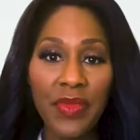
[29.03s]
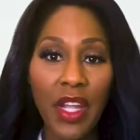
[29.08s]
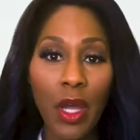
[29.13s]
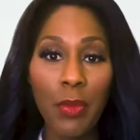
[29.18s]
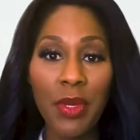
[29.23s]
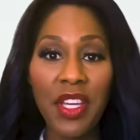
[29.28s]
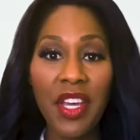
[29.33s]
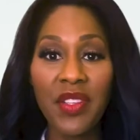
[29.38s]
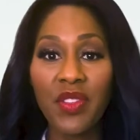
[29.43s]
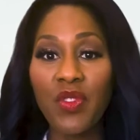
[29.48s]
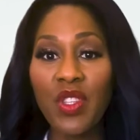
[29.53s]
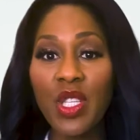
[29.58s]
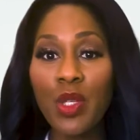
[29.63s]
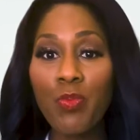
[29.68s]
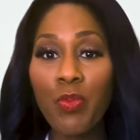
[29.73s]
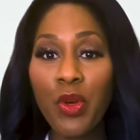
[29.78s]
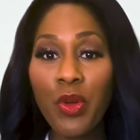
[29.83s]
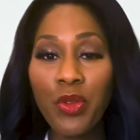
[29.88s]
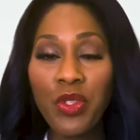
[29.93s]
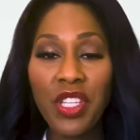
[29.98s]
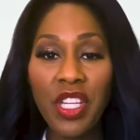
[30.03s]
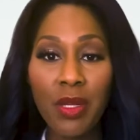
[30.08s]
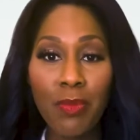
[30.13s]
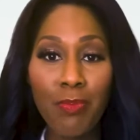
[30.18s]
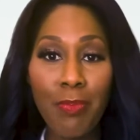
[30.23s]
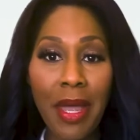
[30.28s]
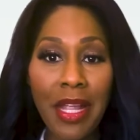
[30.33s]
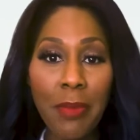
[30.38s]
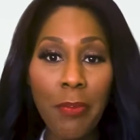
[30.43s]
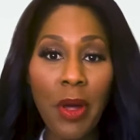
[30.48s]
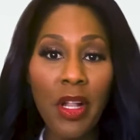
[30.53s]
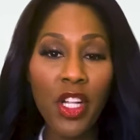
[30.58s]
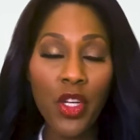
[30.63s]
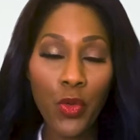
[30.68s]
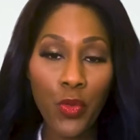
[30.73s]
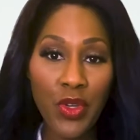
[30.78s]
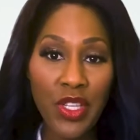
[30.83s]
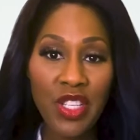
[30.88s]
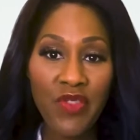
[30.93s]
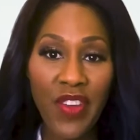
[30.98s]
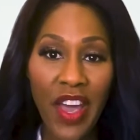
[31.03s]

Now, because of this built in metabolic risk